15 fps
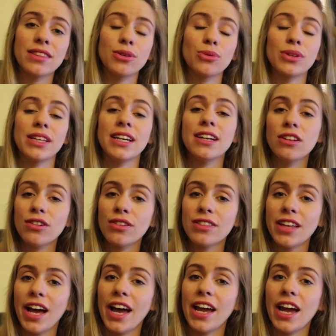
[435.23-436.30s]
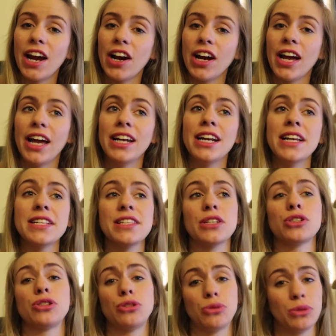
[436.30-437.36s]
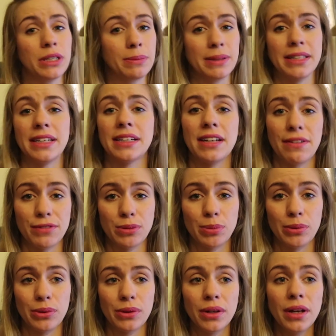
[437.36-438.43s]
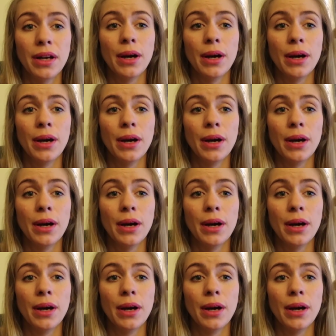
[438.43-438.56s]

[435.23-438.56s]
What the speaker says: through the inner thigh area, and it is extremely uncomfortable.